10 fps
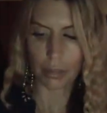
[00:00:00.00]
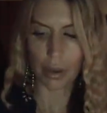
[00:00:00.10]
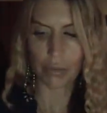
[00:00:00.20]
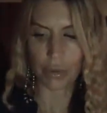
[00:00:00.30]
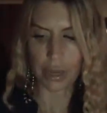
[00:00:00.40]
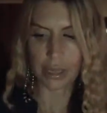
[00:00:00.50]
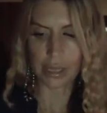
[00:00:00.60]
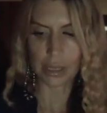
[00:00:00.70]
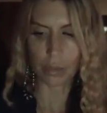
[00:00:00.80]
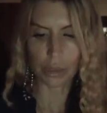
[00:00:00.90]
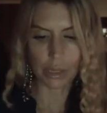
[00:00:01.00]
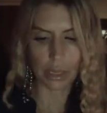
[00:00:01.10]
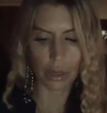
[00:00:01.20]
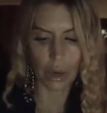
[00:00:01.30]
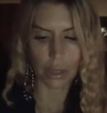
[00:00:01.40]
afraid that someone's going
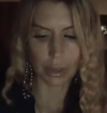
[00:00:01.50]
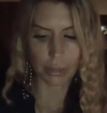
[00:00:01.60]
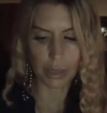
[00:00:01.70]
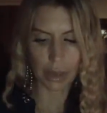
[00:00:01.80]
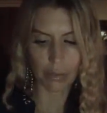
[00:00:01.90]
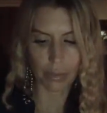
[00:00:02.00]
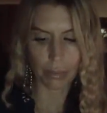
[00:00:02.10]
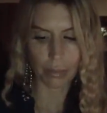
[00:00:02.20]
to guard themselves